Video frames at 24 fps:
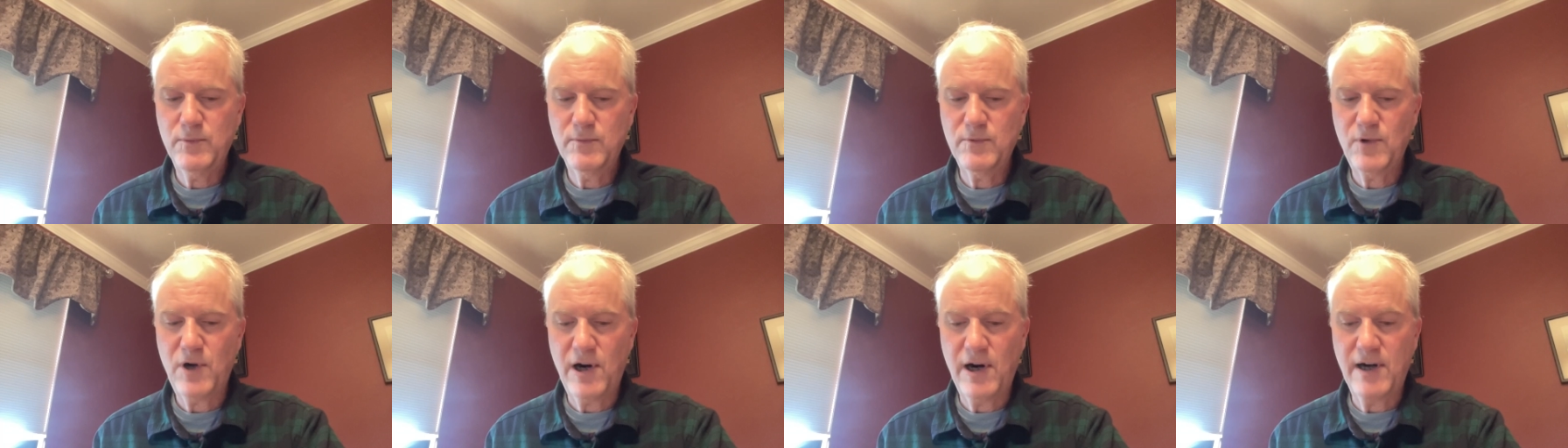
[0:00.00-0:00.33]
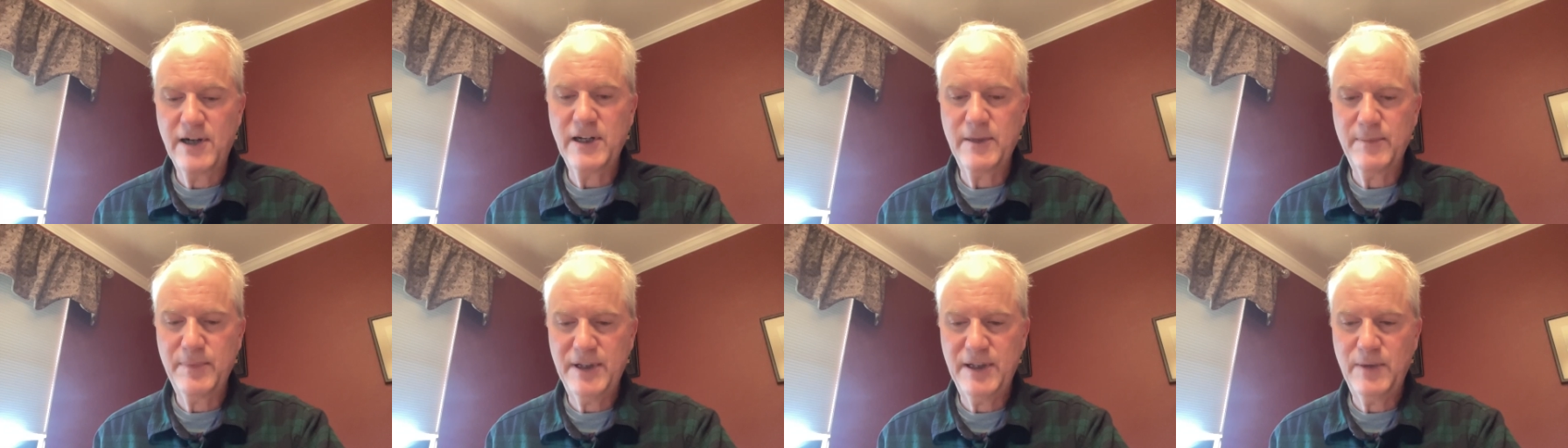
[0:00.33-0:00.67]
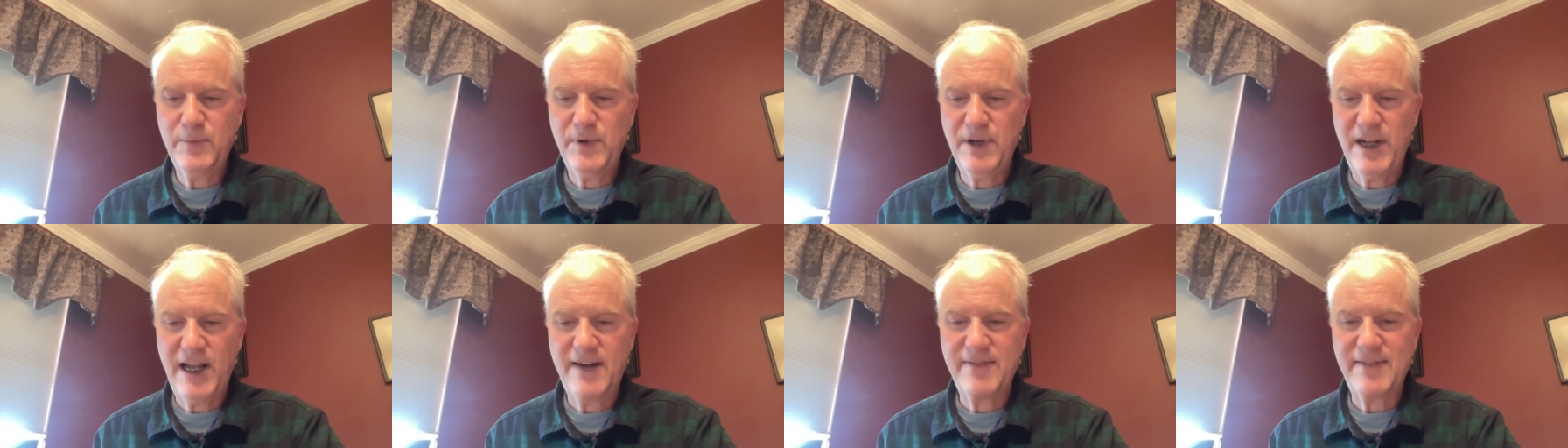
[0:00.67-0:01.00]
arguably
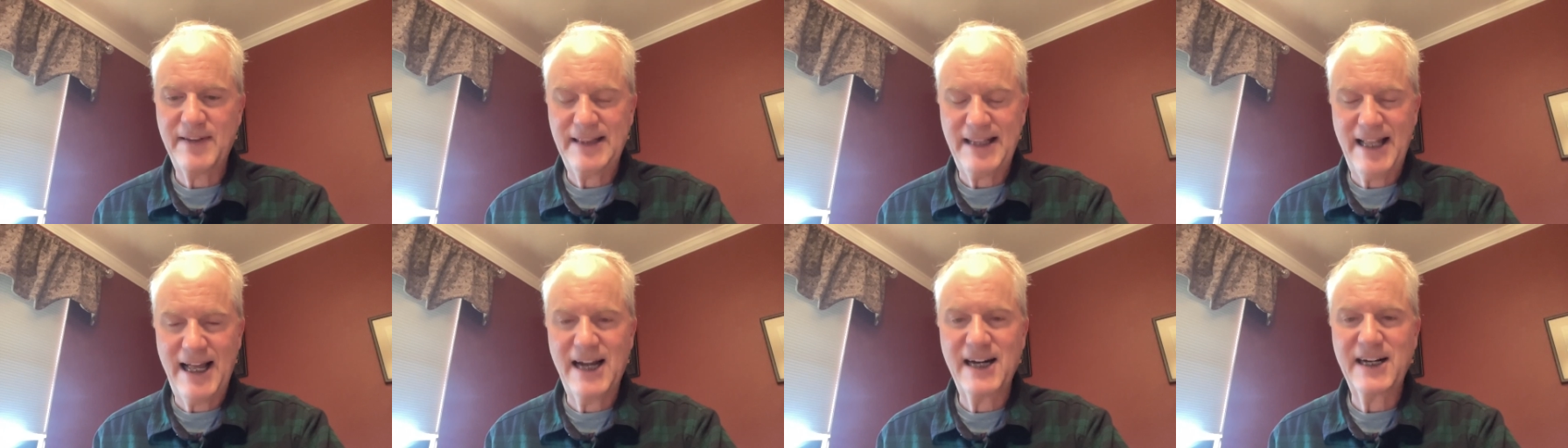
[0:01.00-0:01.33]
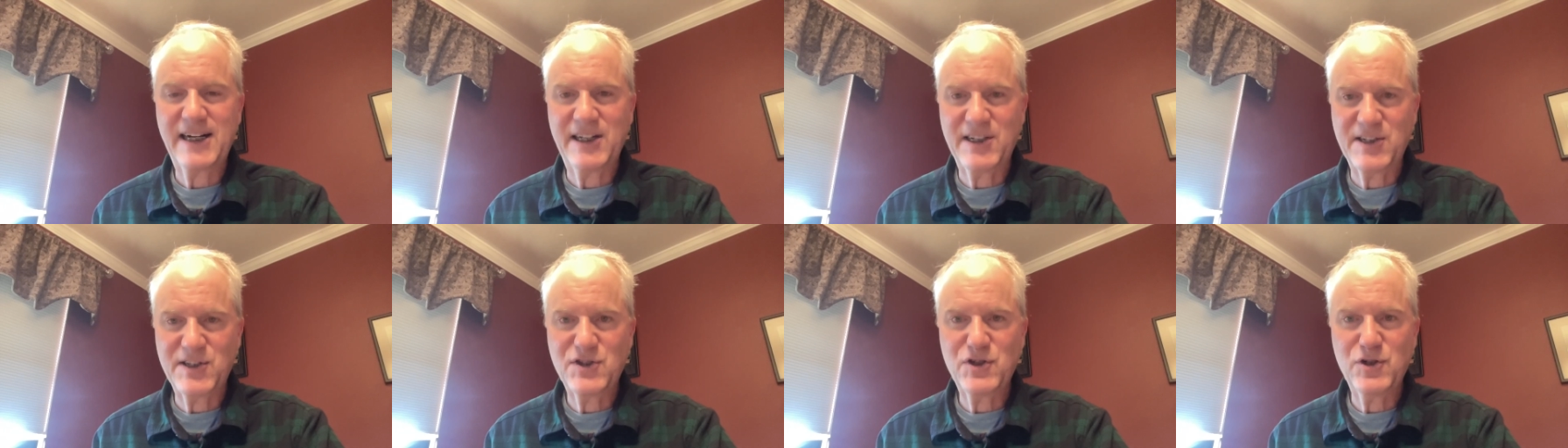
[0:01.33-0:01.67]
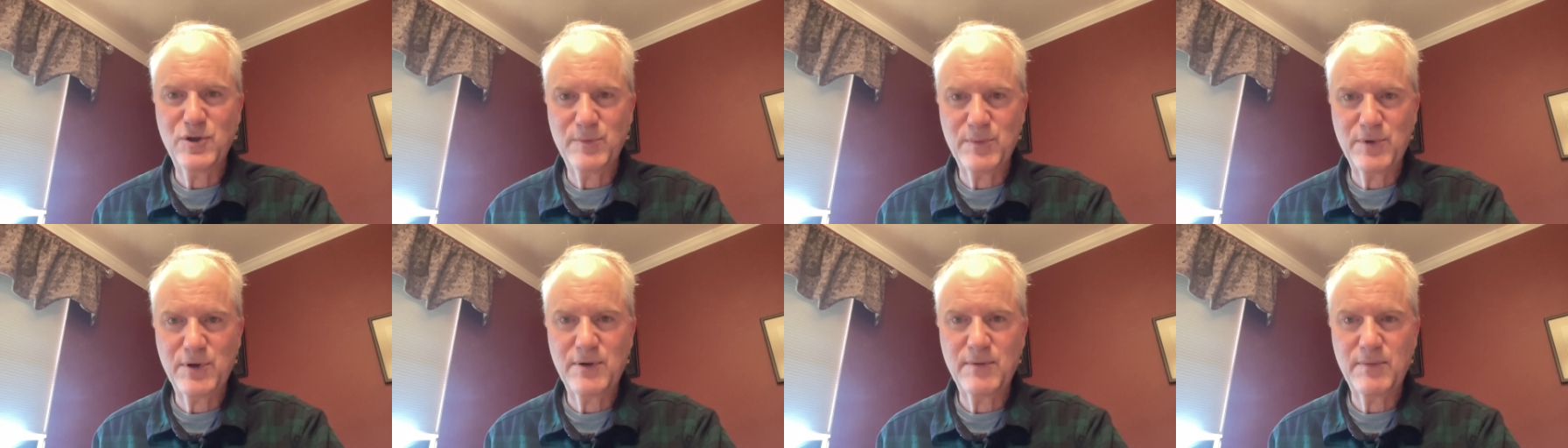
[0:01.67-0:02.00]
we'd have a lot of
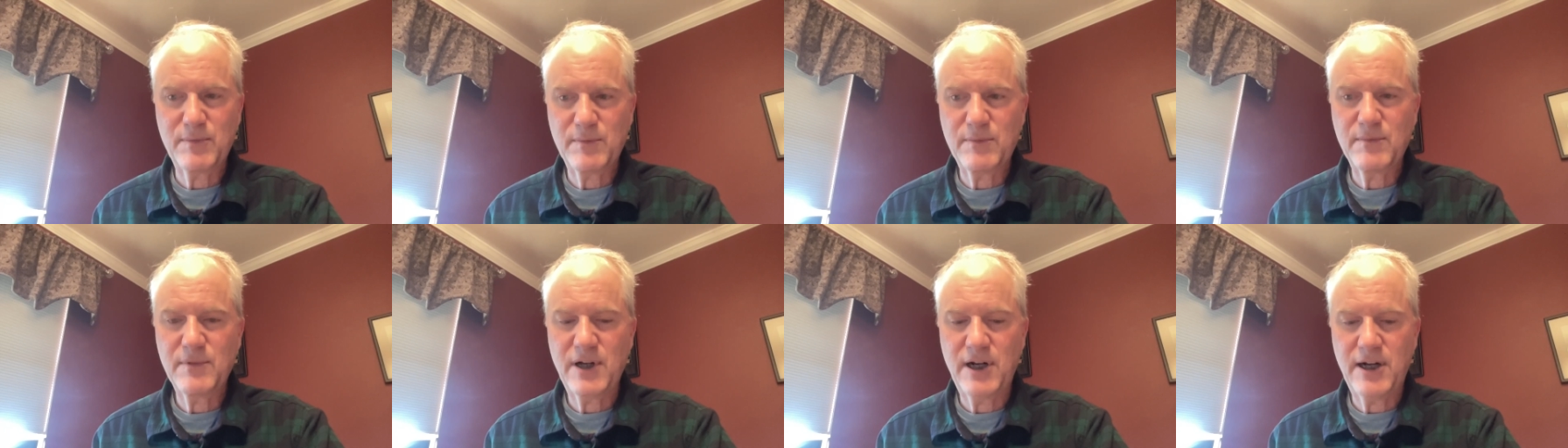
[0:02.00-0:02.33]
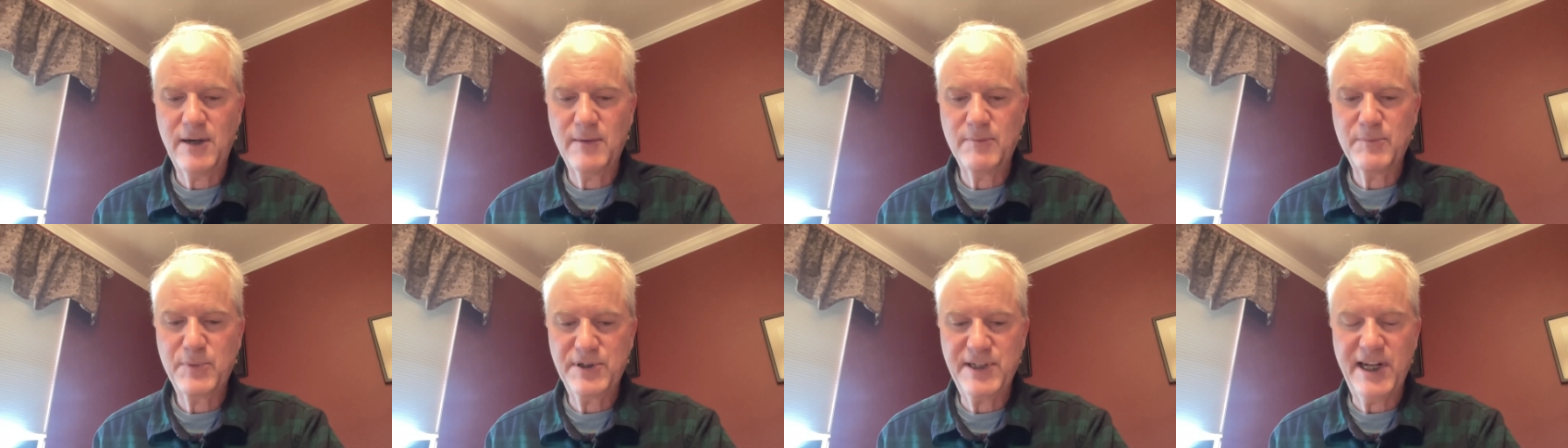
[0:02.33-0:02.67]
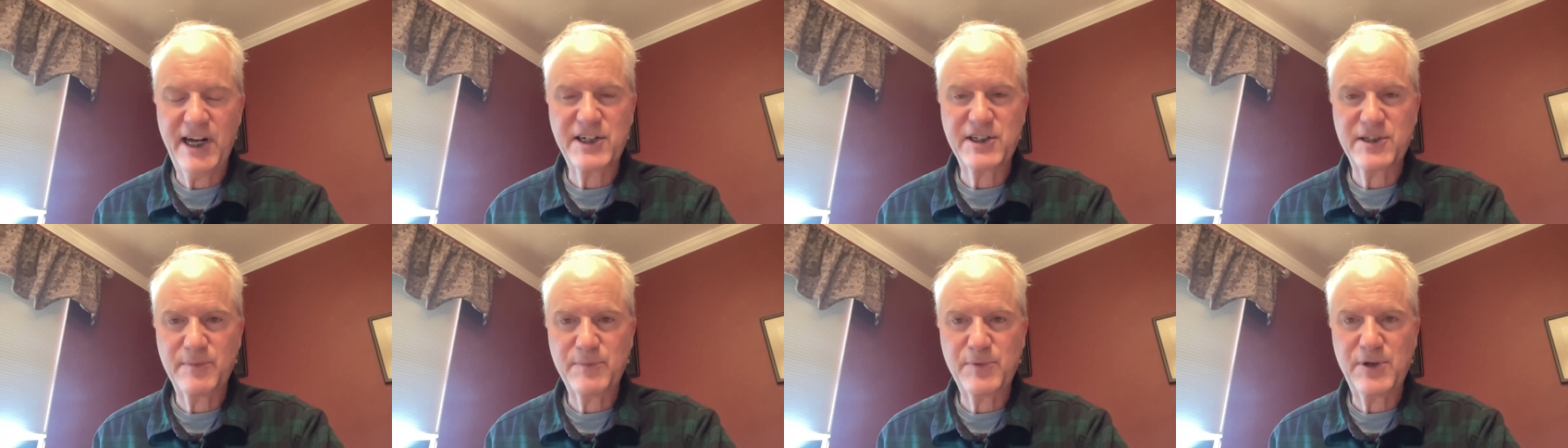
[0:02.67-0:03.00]
consumer
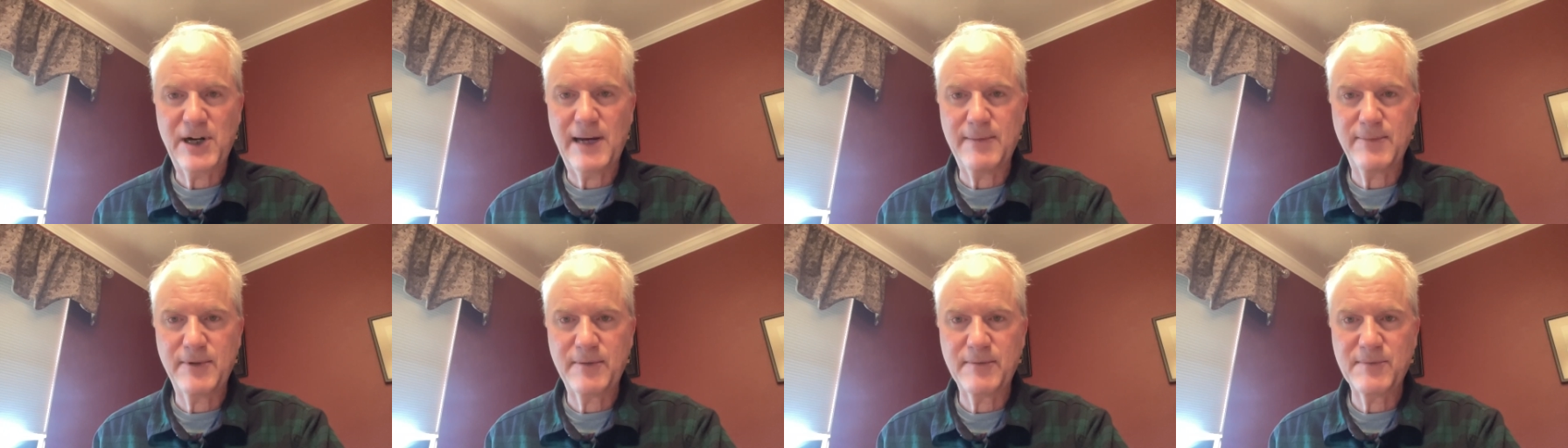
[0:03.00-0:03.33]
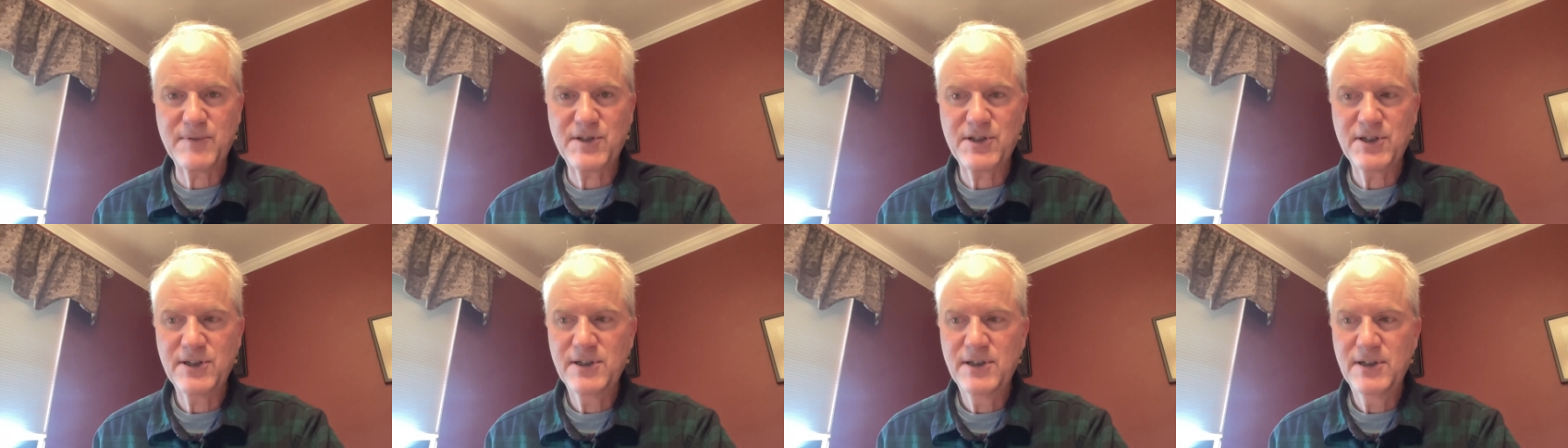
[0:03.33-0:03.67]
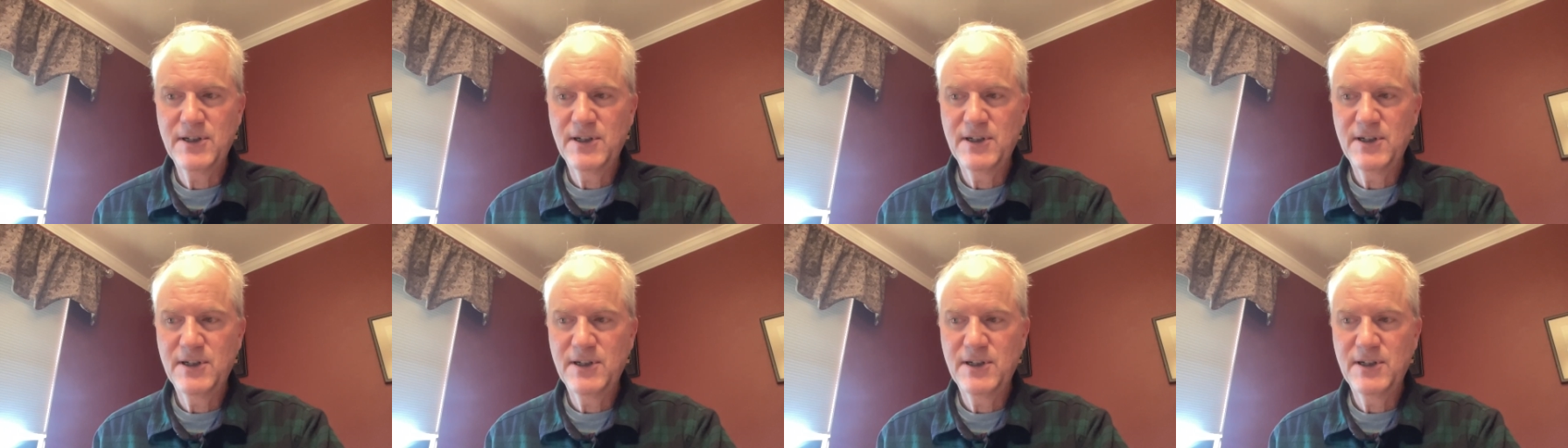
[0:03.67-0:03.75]
protection problems.